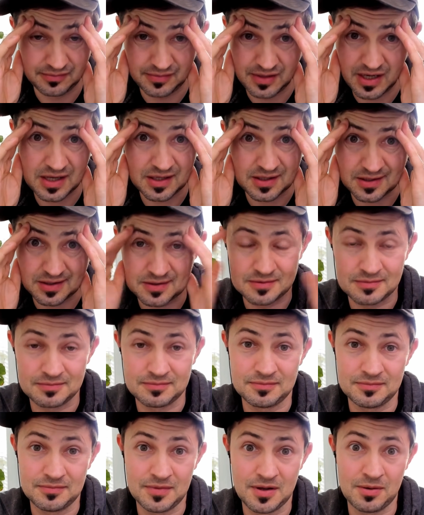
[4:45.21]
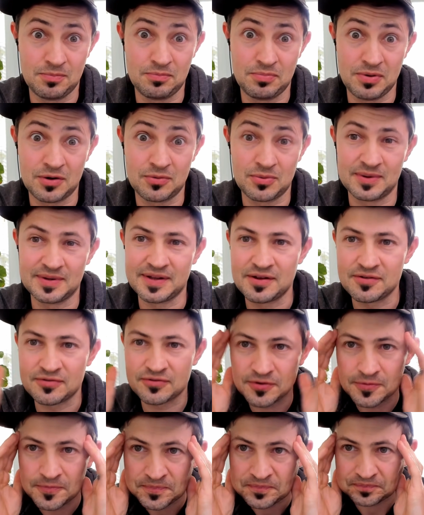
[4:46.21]
That's a big
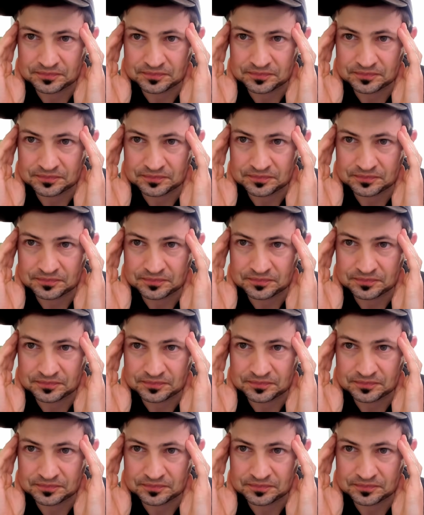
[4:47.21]
relief.